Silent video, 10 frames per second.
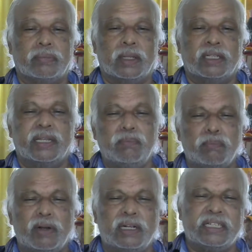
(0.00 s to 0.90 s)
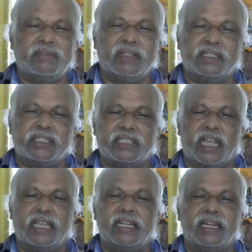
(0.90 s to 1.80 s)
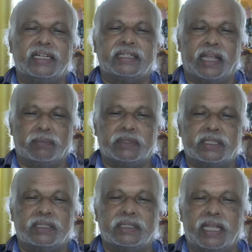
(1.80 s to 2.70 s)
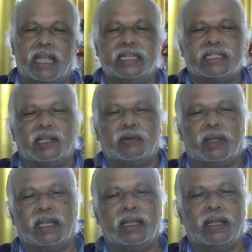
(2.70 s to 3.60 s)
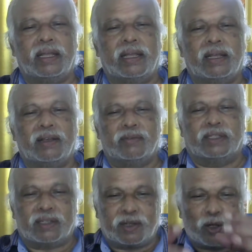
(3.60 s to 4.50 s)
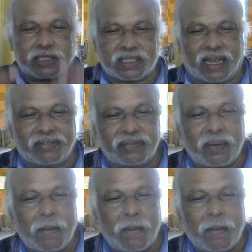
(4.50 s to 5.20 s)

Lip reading: Simple with chain and tapes, chain survey with cross staff,